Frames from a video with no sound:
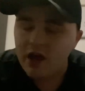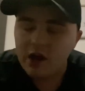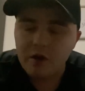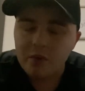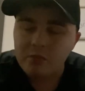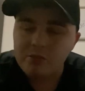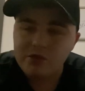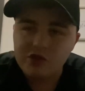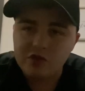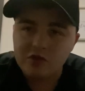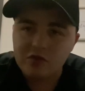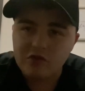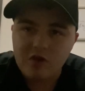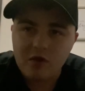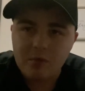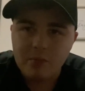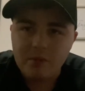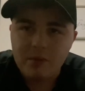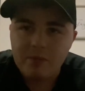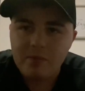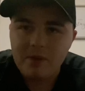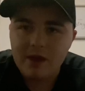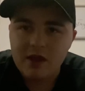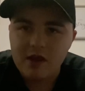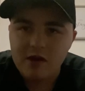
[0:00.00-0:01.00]
I'm sure he'll
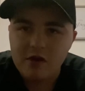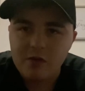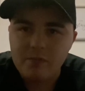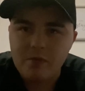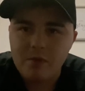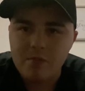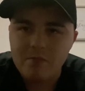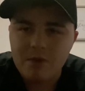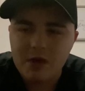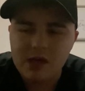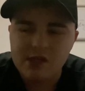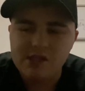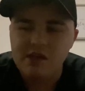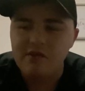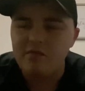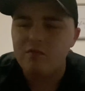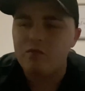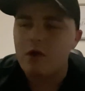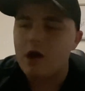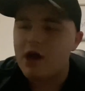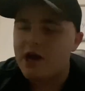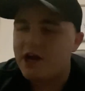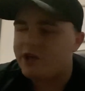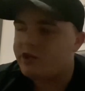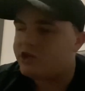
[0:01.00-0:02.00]
be picking up a massive
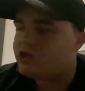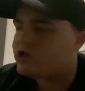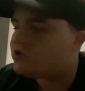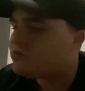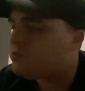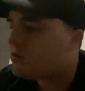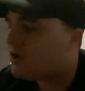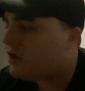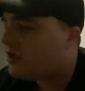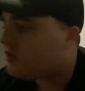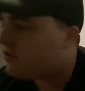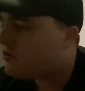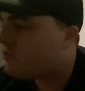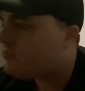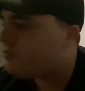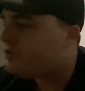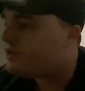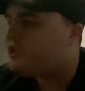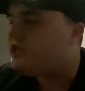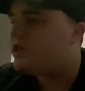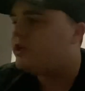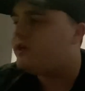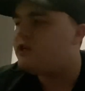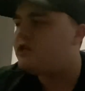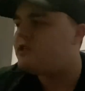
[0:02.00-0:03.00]
wage as well,
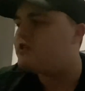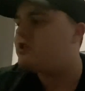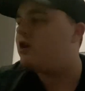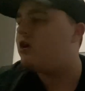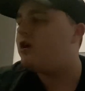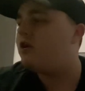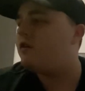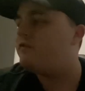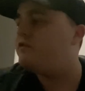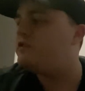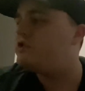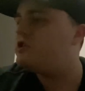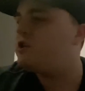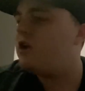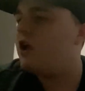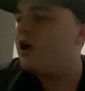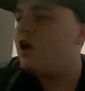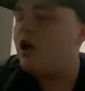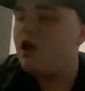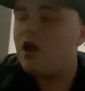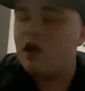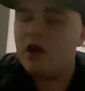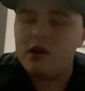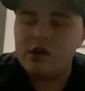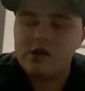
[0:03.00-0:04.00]
which he deserves.
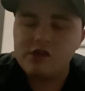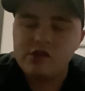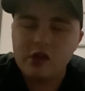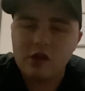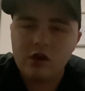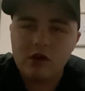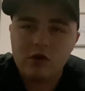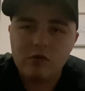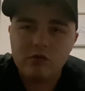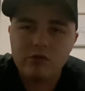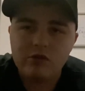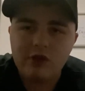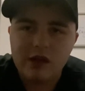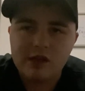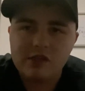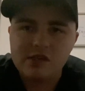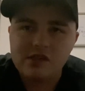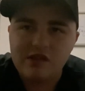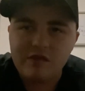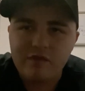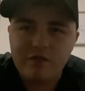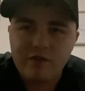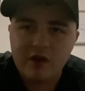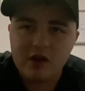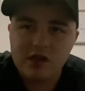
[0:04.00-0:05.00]
So that's
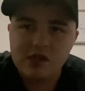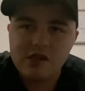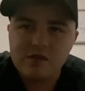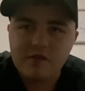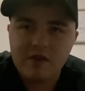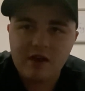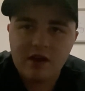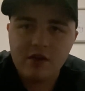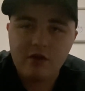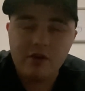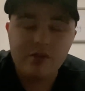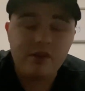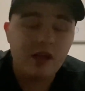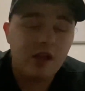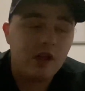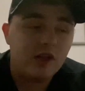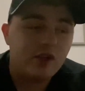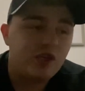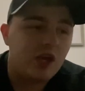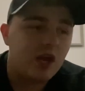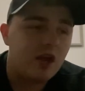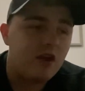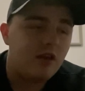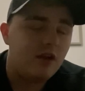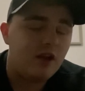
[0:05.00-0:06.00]
the first thing on the
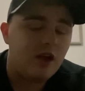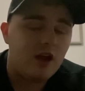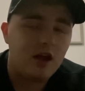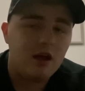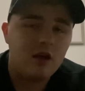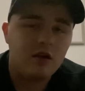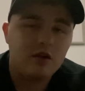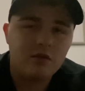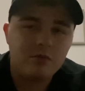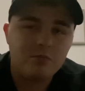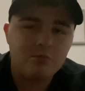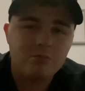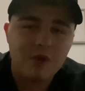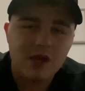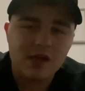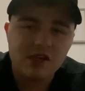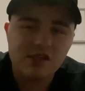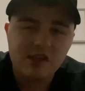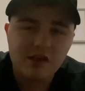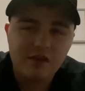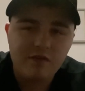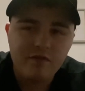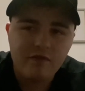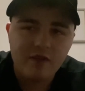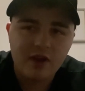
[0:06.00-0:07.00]
agenda.
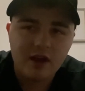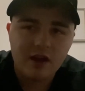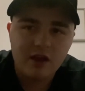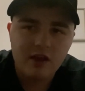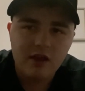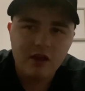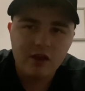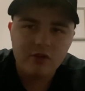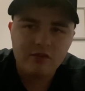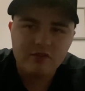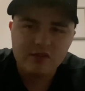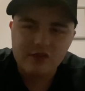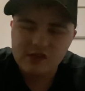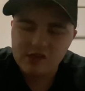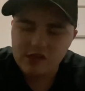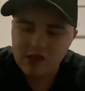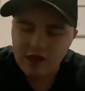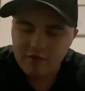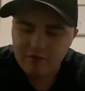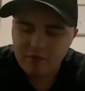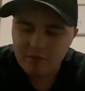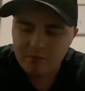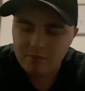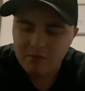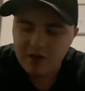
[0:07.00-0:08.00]
Massive thank you to
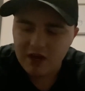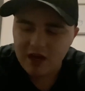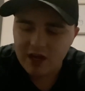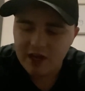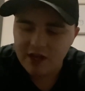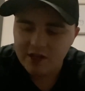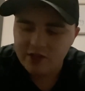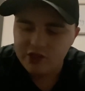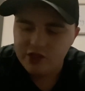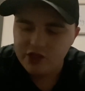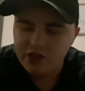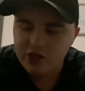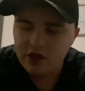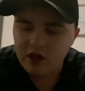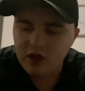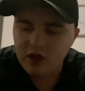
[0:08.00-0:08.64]
Slaven Bilic.